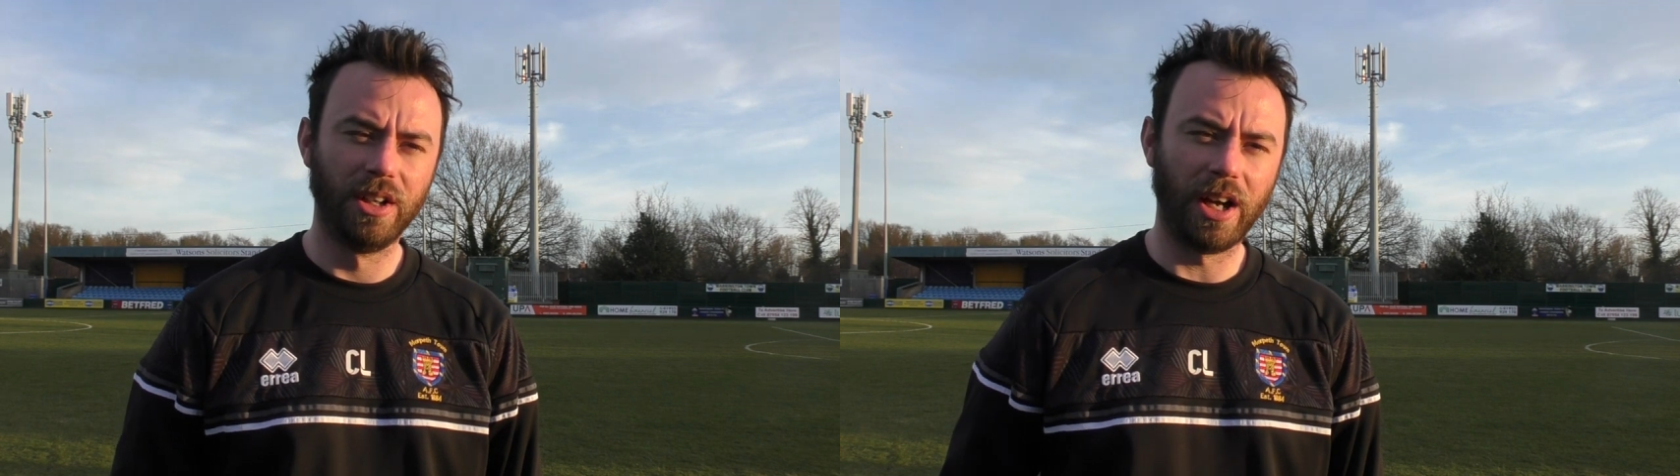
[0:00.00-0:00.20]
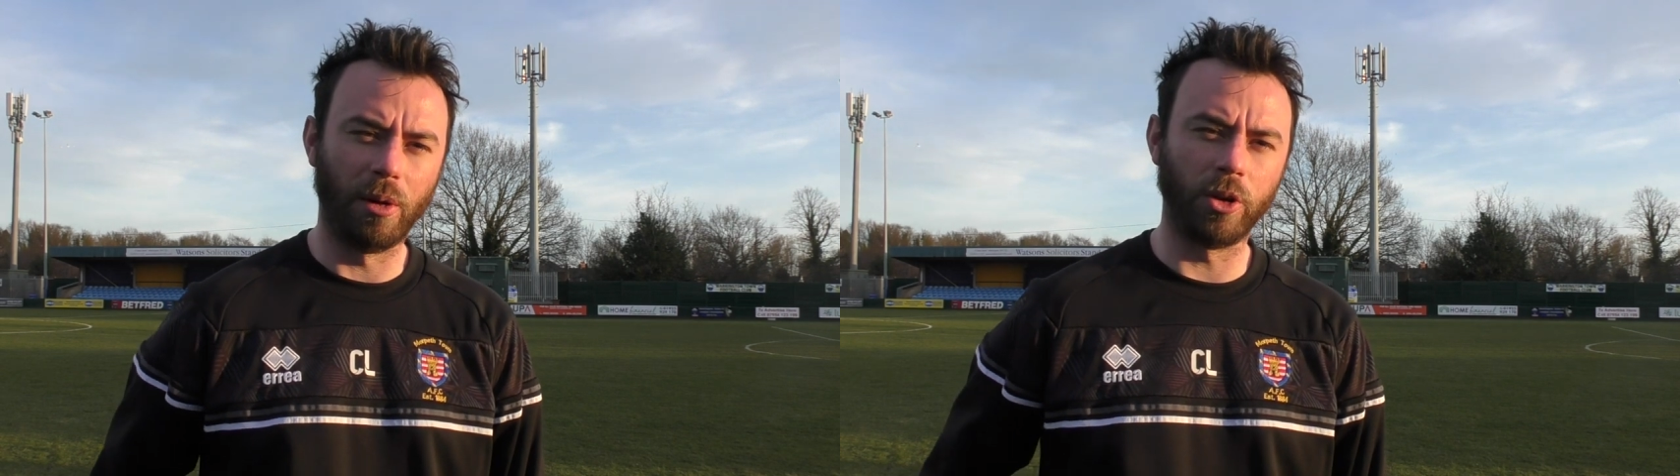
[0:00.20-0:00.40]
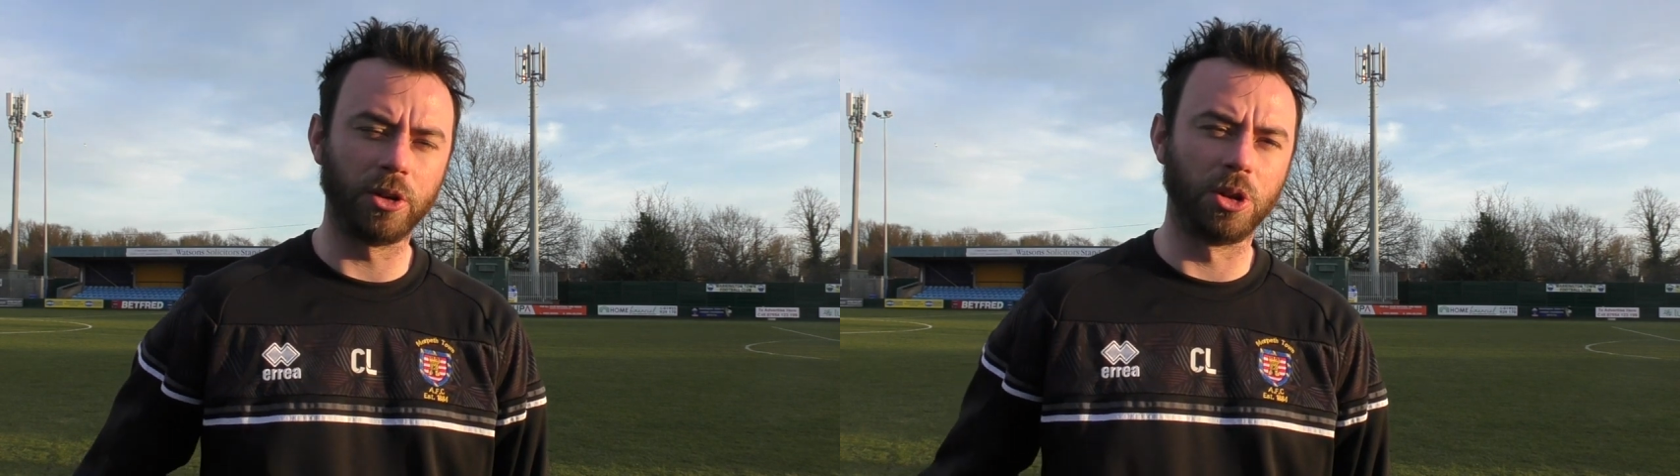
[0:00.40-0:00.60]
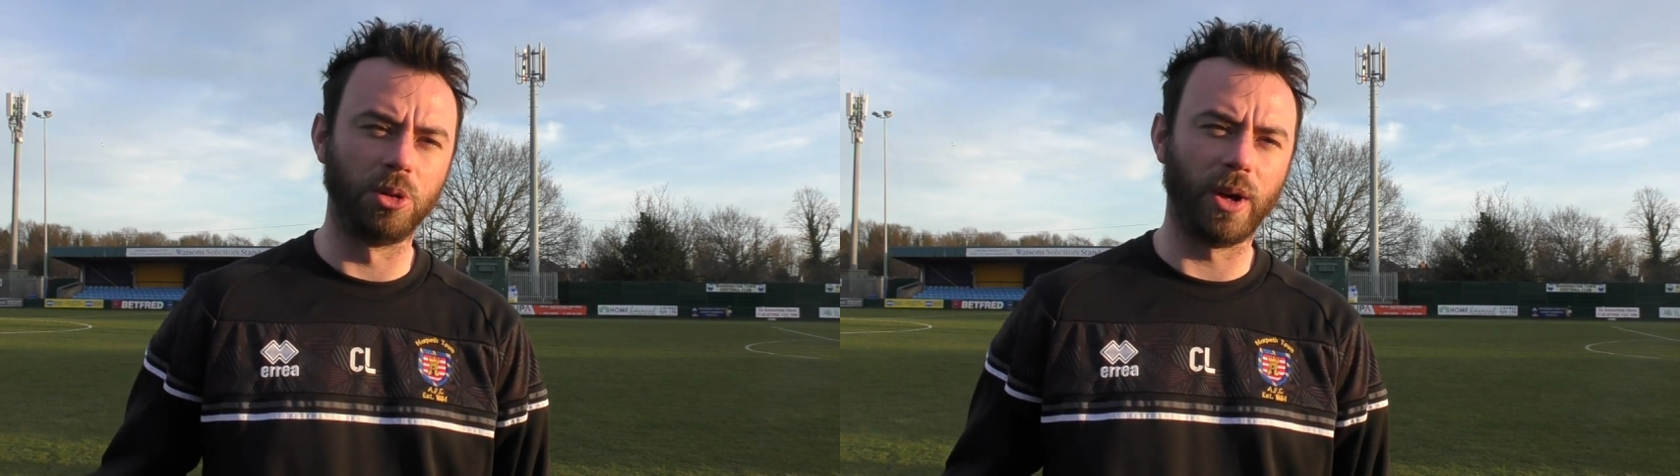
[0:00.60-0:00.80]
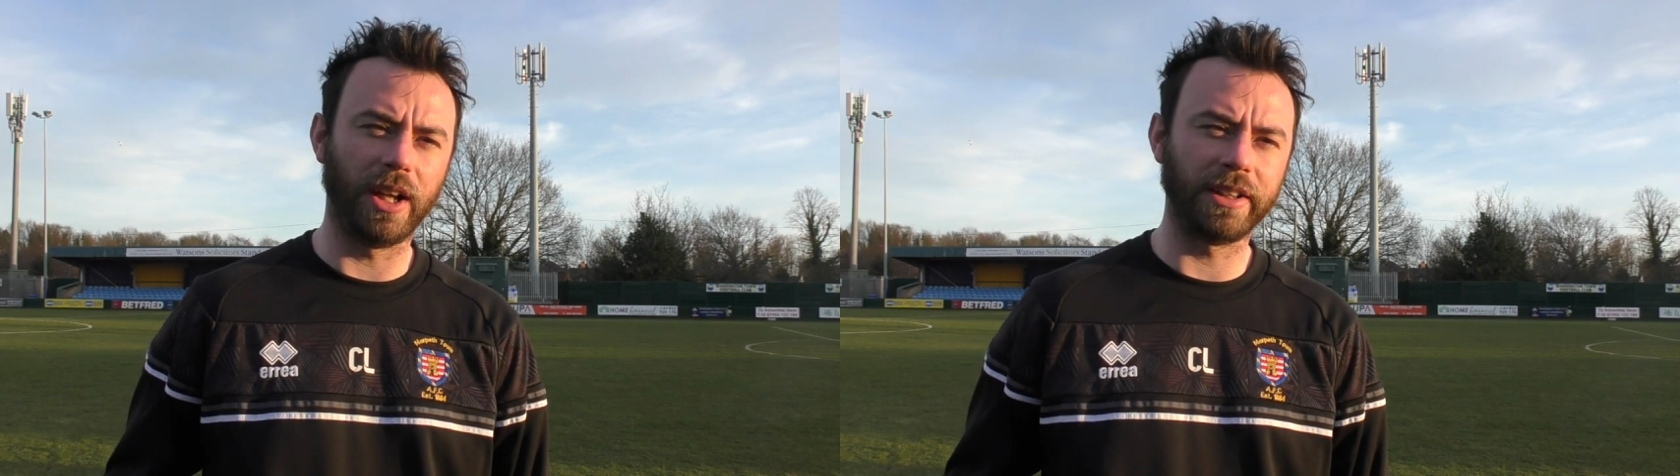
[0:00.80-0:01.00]
I want to do
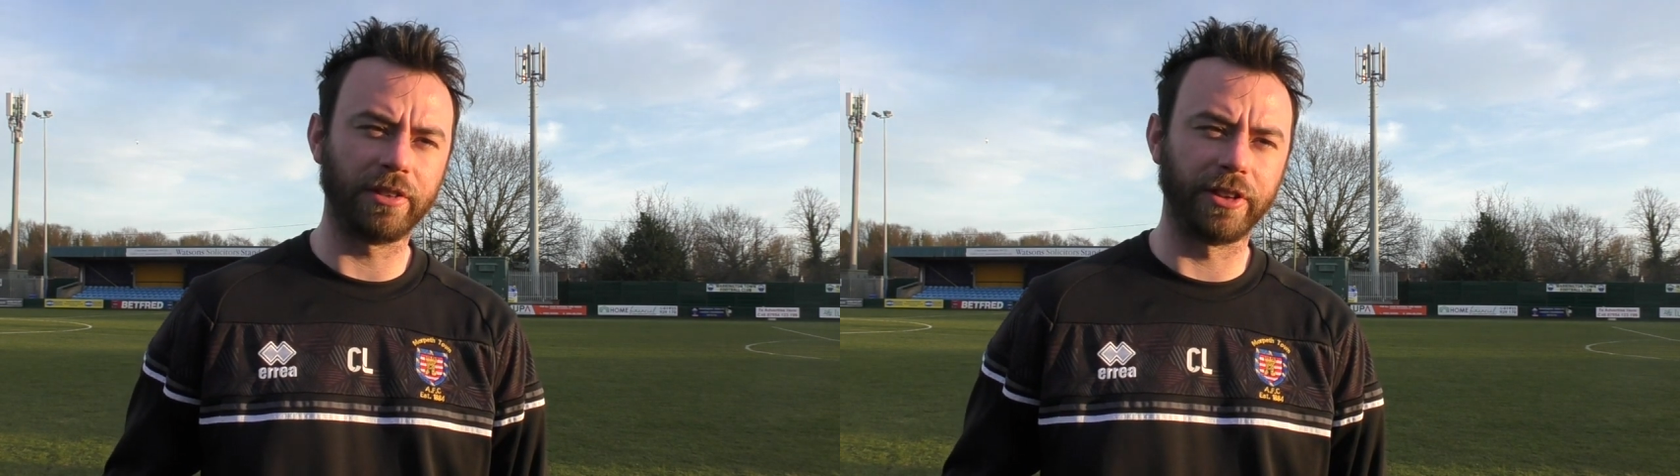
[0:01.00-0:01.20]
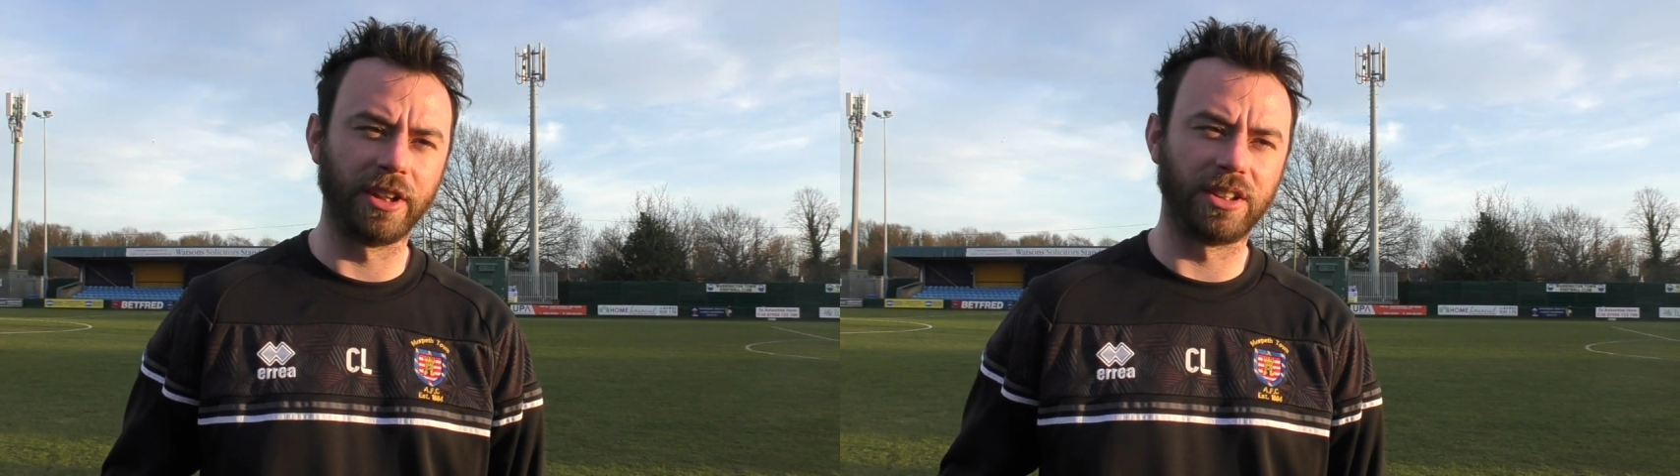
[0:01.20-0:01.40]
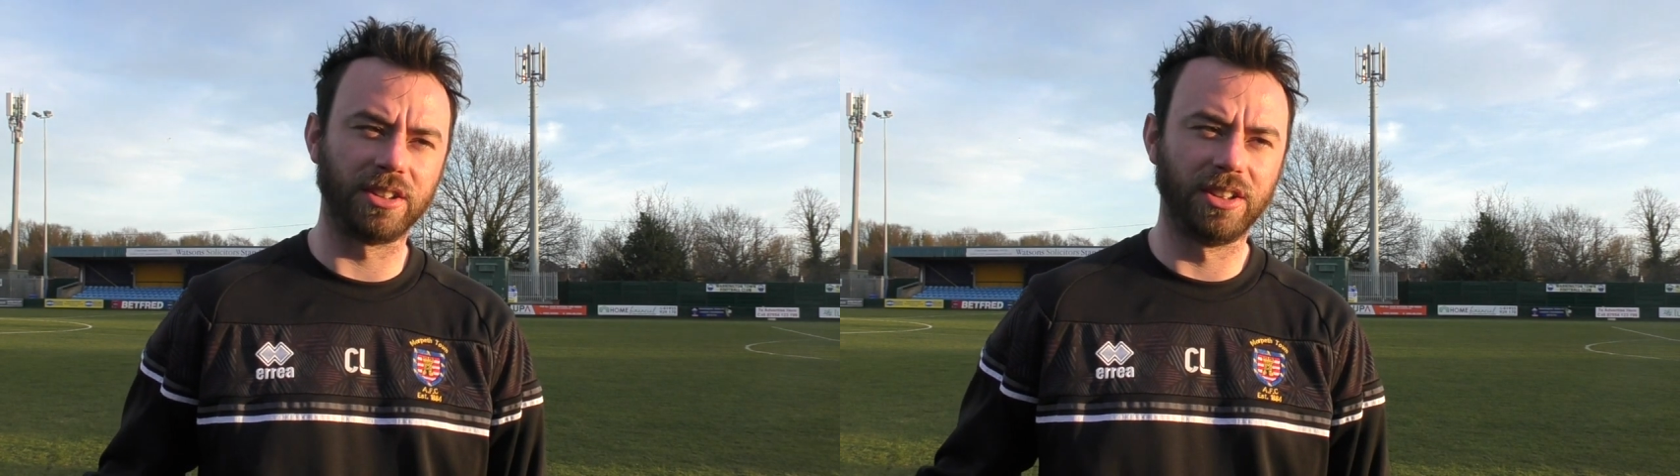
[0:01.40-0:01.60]
well. And I think